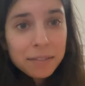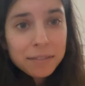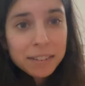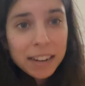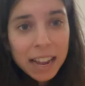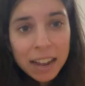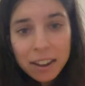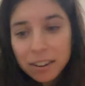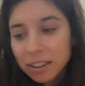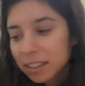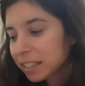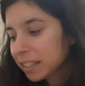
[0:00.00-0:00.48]

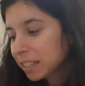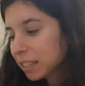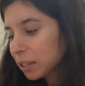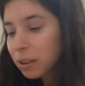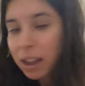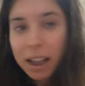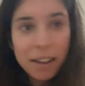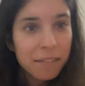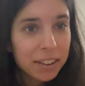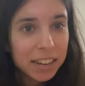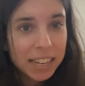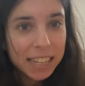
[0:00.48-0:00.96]
now, and I
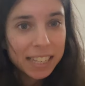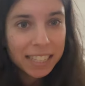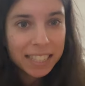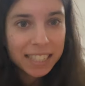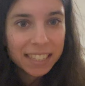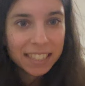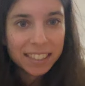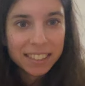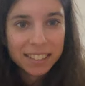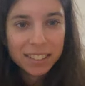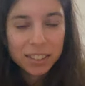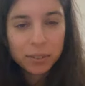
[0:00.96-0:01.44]
still haven't
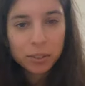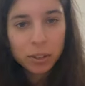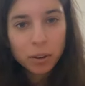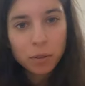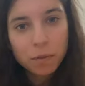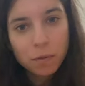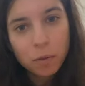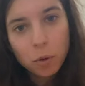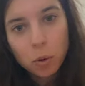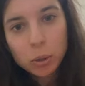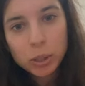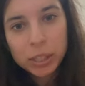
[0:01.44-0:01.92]
eaten. So I've
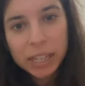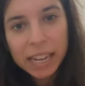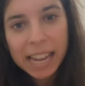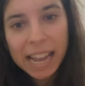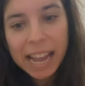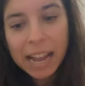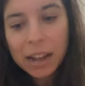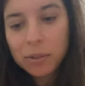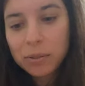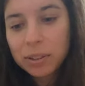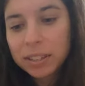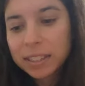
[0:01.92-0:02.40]
done 48
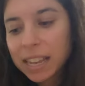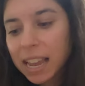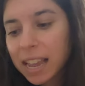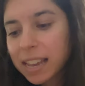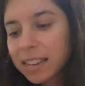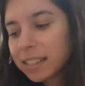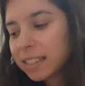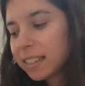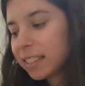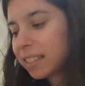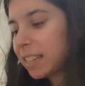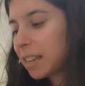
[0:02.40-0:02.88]
hours
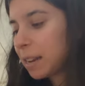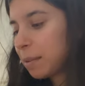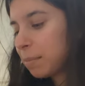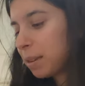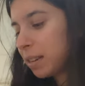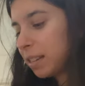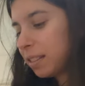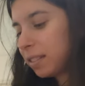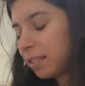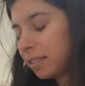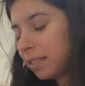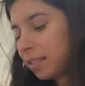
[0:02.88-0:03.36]
and 10
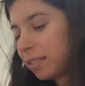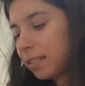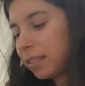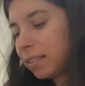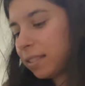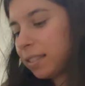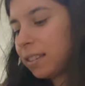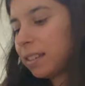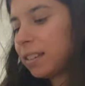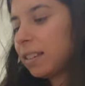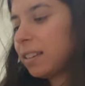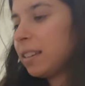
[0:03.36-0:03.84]
minutes.
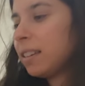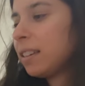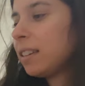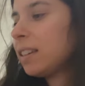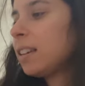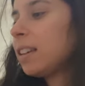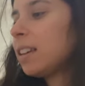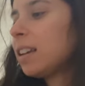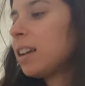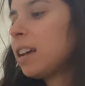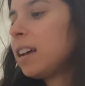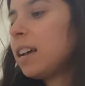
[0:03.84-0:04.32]

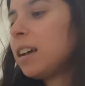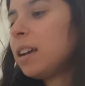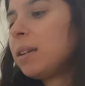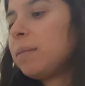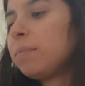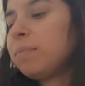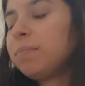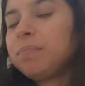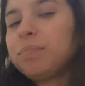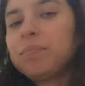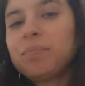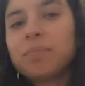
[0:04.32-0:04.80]

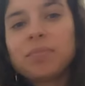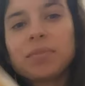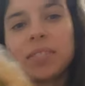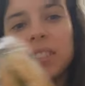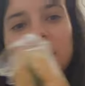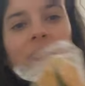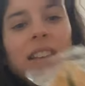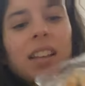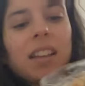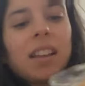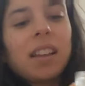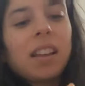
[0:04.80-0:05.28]

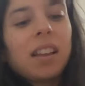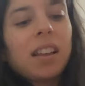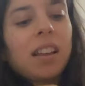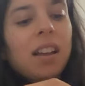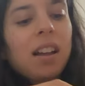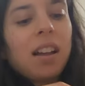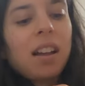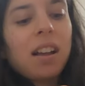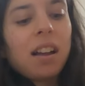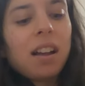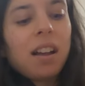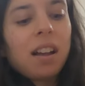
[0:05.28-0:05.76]

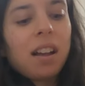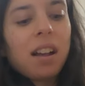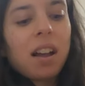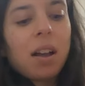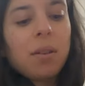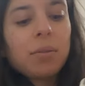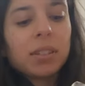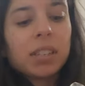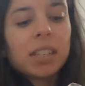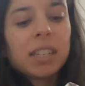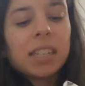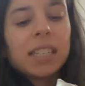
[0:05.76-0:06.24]

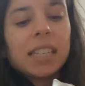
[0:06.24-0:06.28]
I was gonna